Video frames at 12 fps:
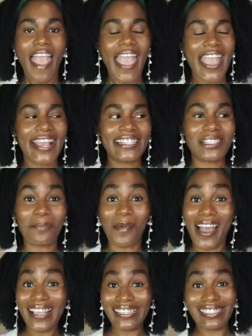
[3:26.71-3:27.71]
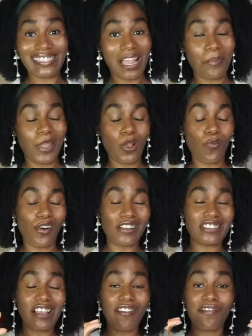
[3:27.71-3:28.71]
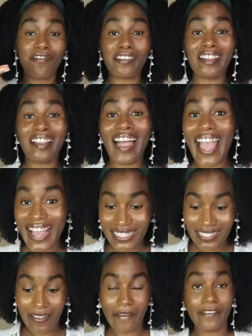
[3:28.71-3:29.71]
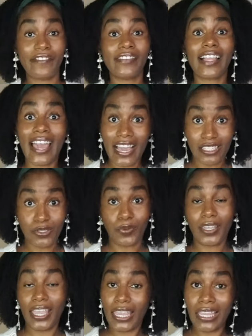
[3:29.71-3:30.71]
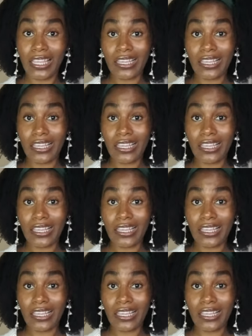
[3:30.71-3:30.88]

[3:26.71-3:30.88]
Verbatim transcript: and my stomach was flat, flat, okay?